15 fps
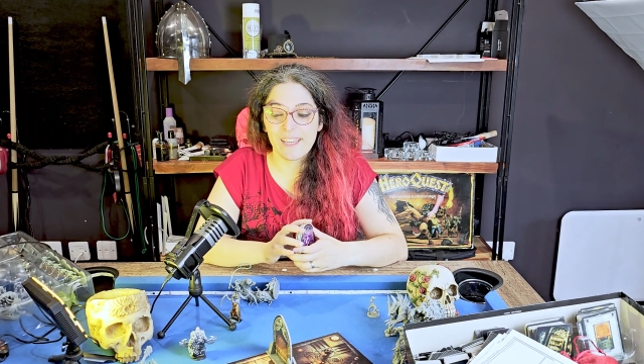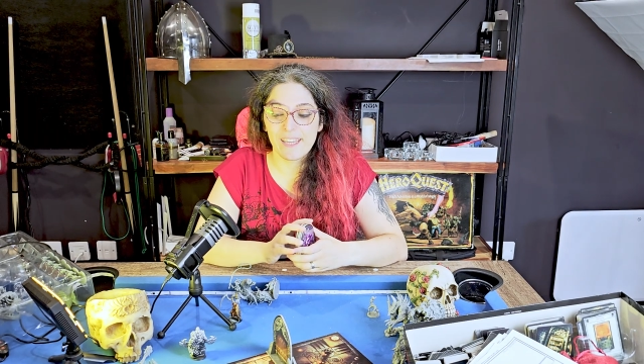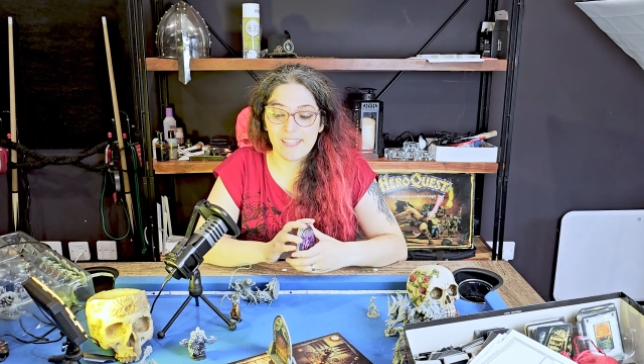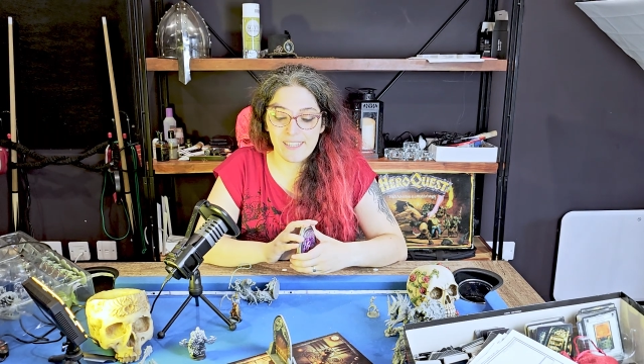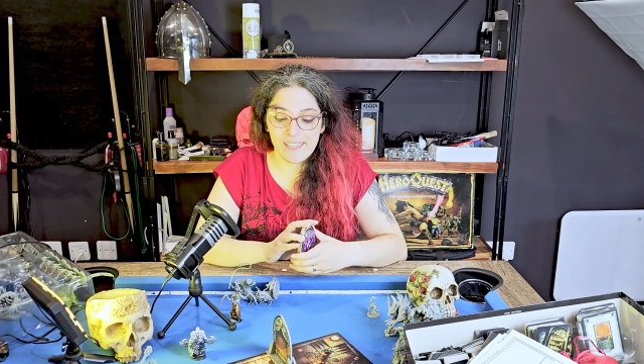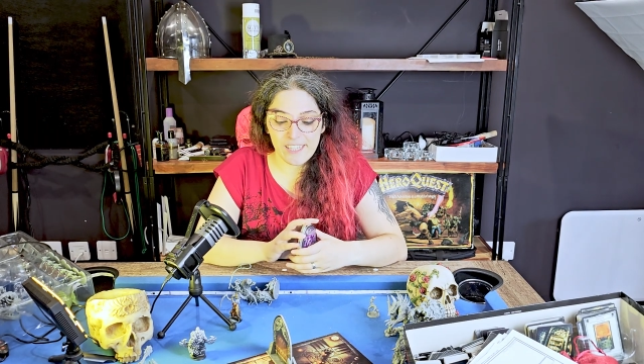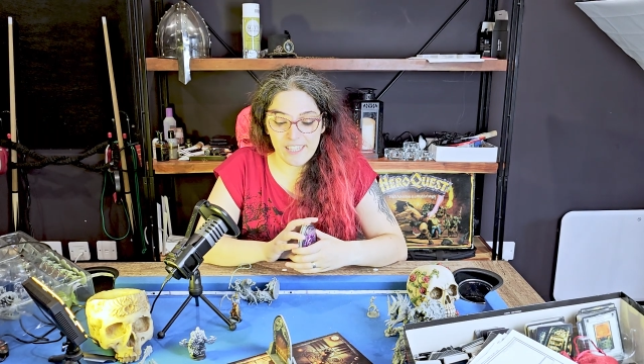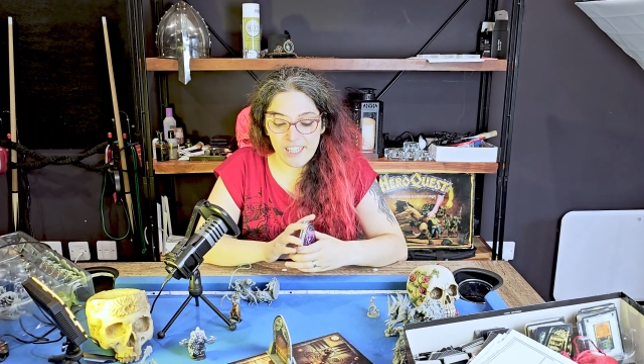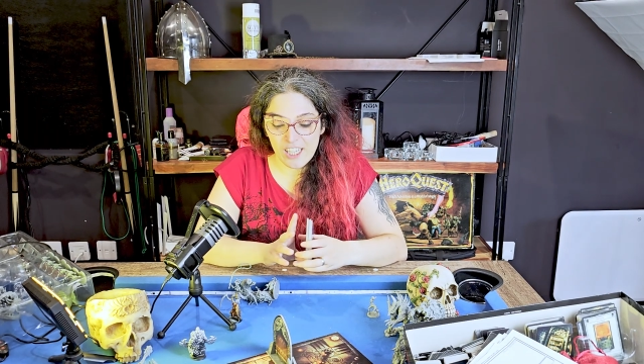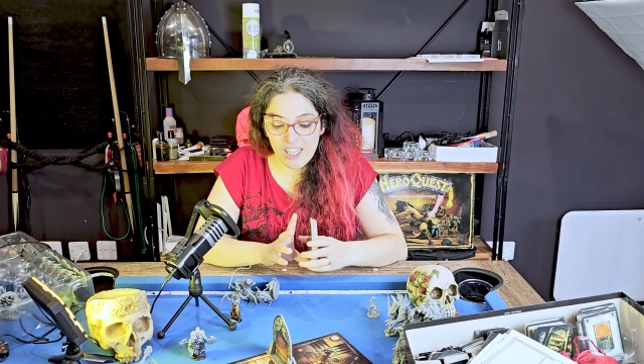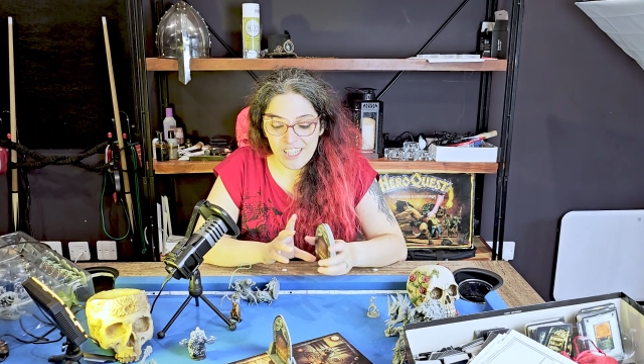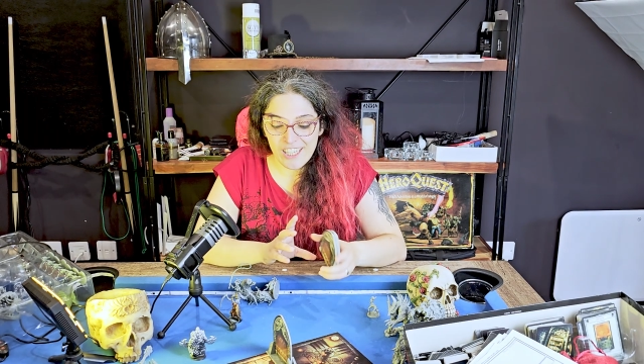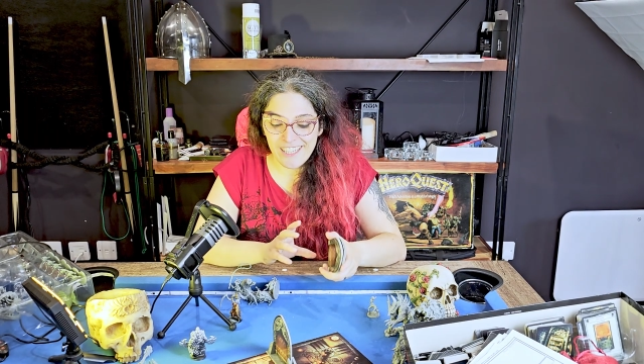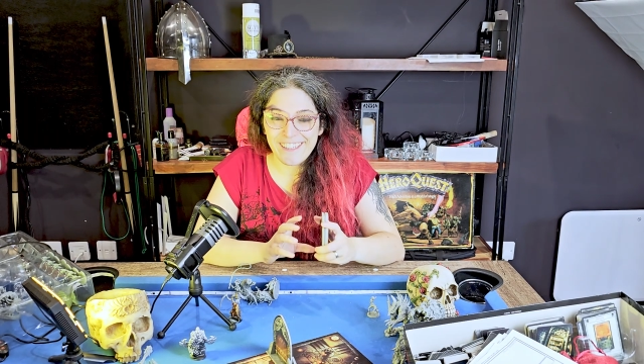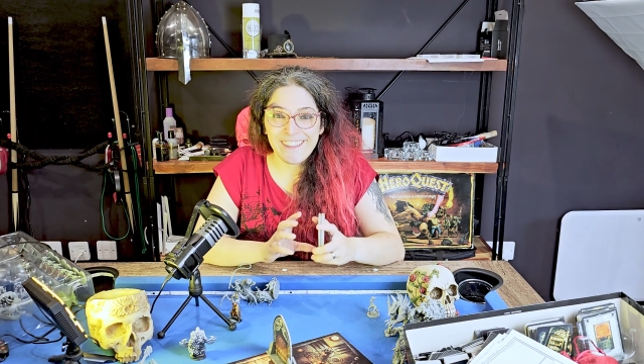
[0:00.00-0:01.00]
and
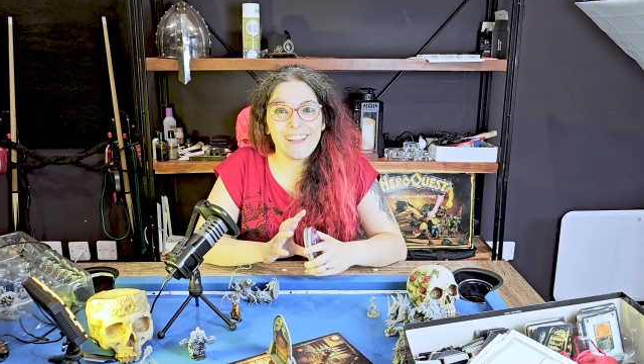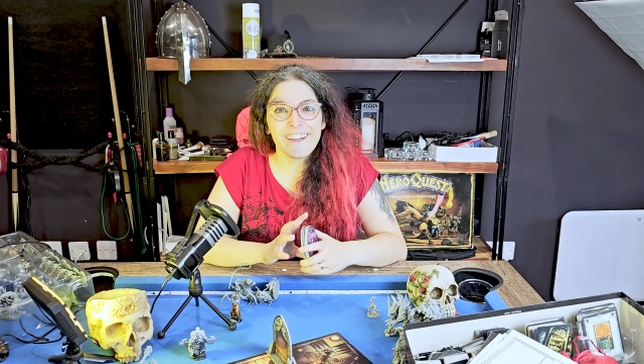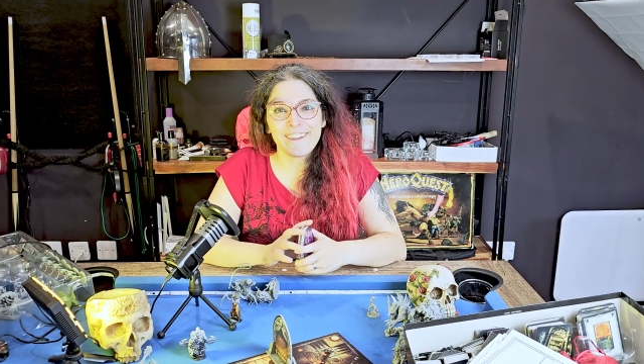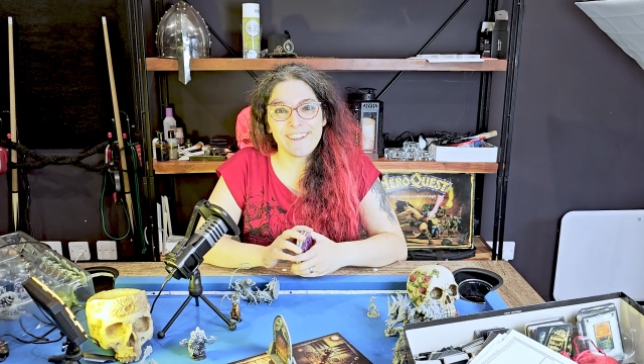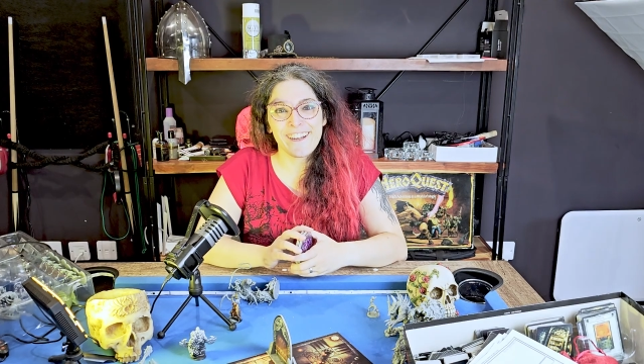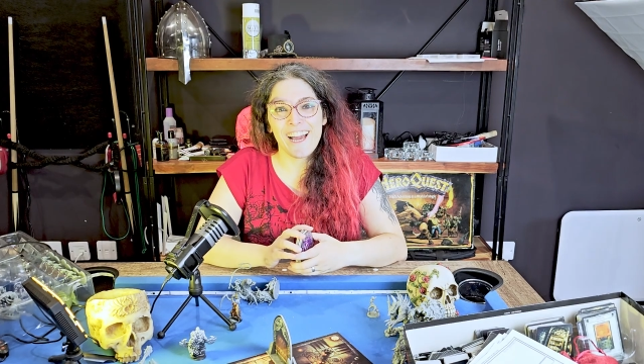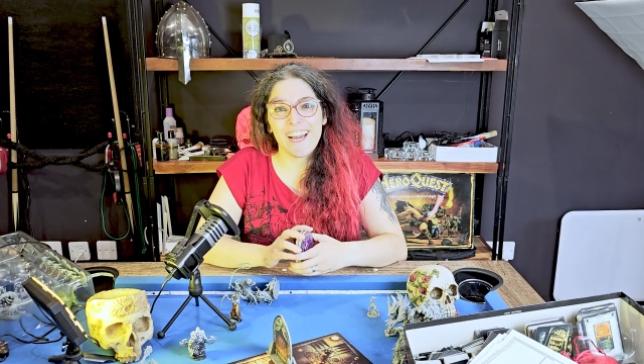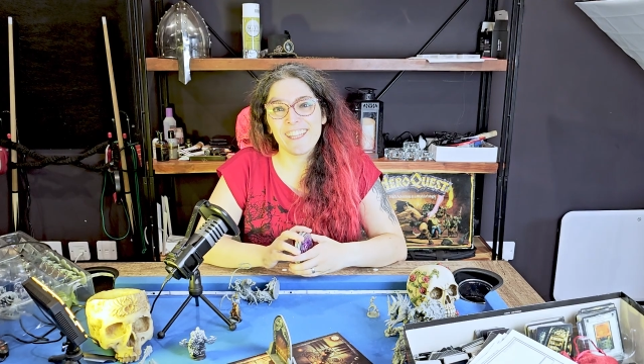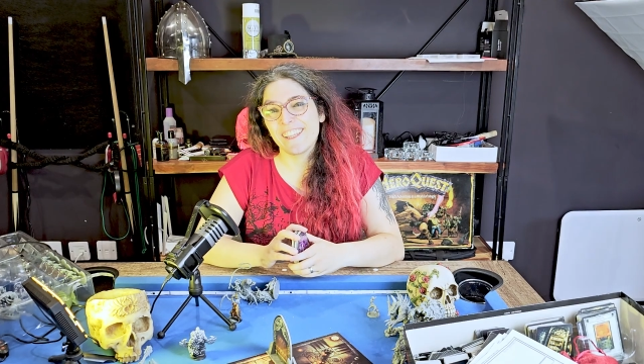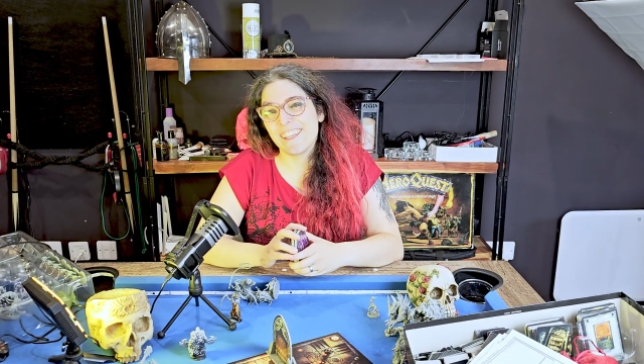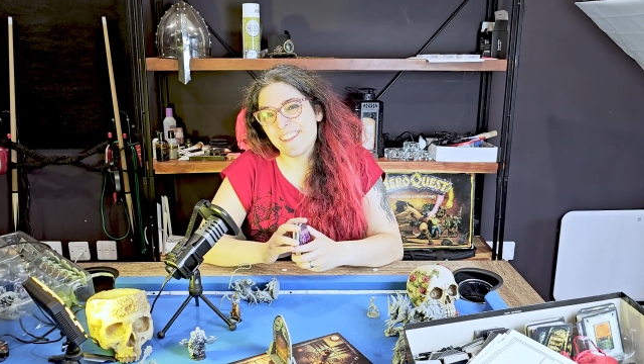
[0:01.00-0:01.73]
in Darklight,